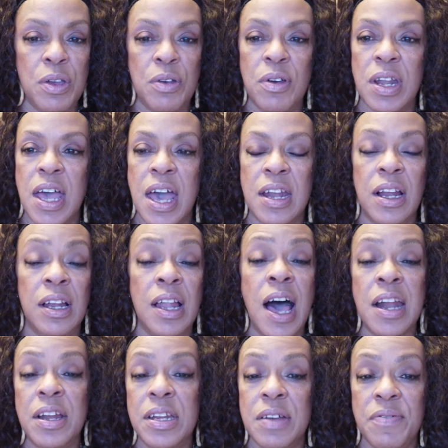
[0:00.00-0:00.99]
You can add a
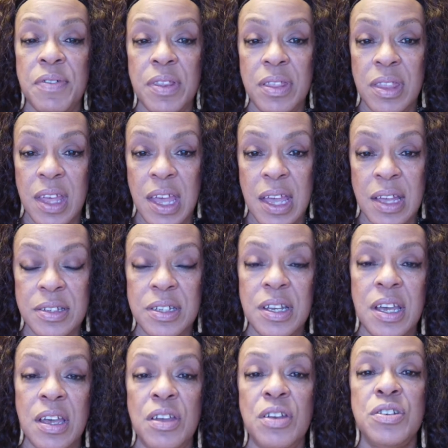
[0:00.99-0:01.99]
lot of different things
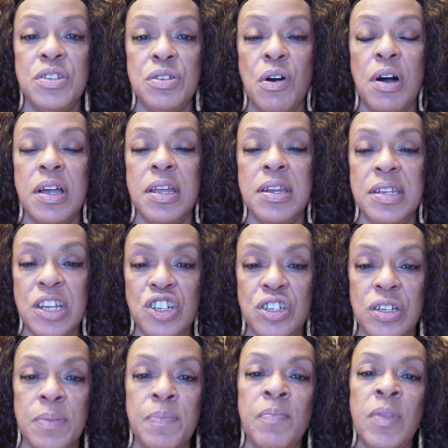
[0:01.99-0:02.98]
to get your soil
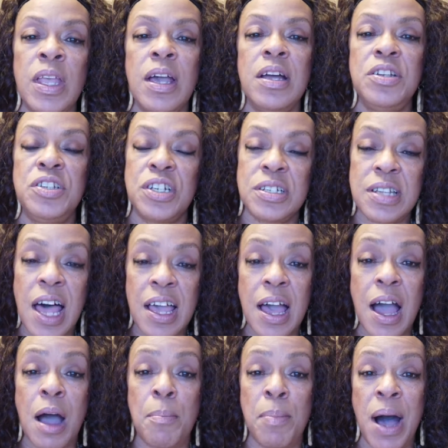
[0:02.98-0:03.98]
conditioned. Just
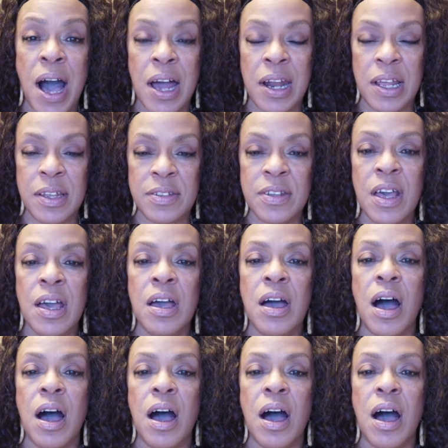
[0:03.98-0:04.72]
like our bodies,